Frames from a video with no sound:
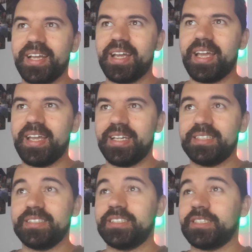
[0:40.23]

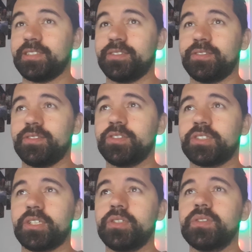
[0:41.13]
And
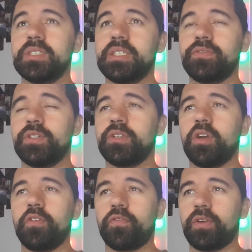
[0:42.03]
also, if you
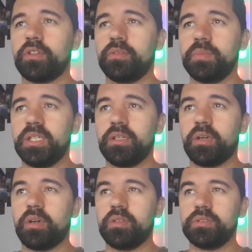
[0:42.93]
go follow me
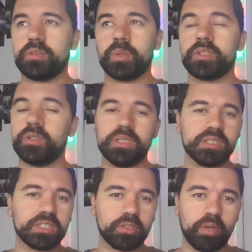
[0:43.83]
on Twitter and
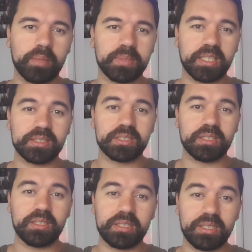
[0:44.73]
Instagram, linked
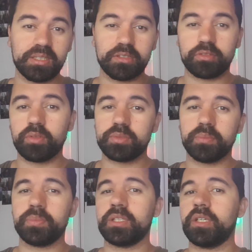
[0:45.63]
in the
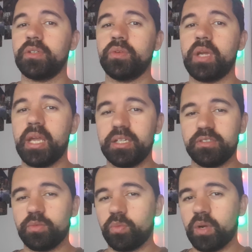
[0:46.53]
description below,
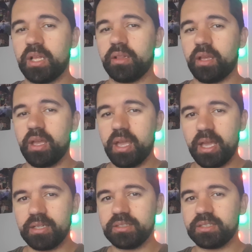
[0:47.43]
as well
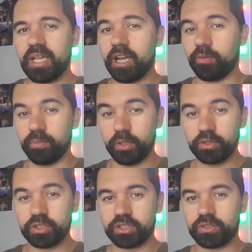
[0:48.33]
as our
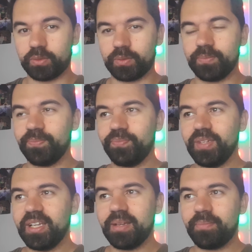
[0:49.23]
merch store.
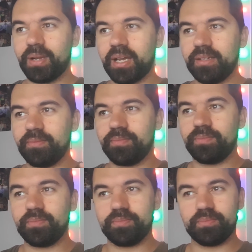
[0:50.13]
But
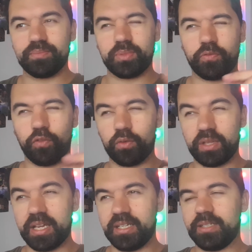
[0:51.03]
before
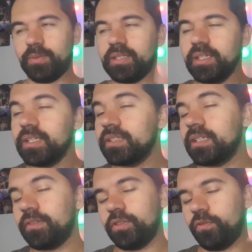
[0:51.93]
that, anyway,
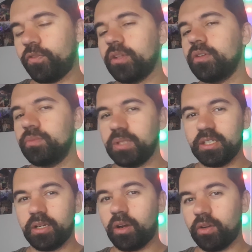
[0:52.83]
if you follow
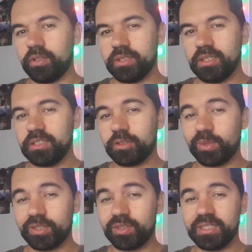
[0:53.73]
me on
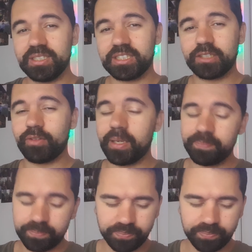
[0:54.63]
Twitter and Instagram,